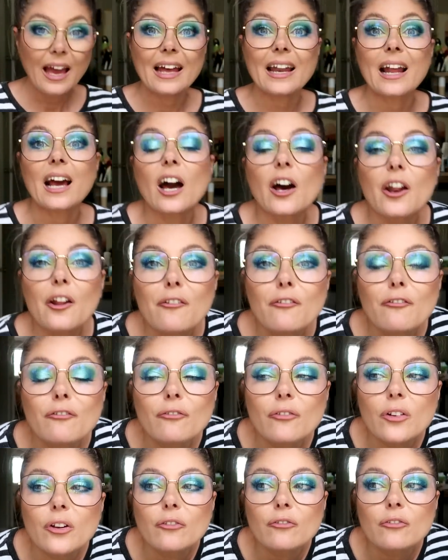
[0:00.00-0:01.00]
And I got it
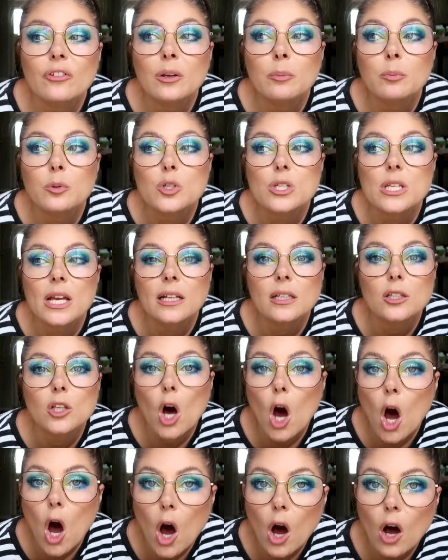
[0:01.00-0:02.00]
50%
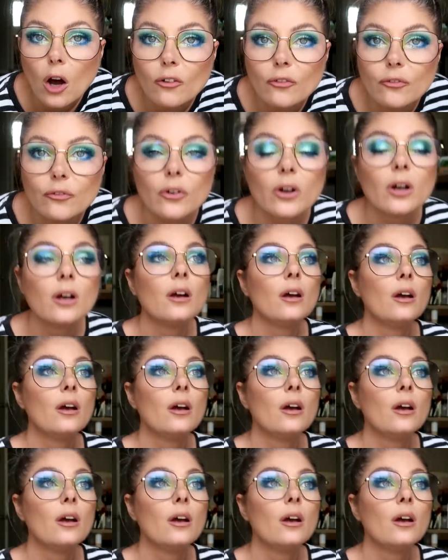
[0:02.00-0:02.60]
off.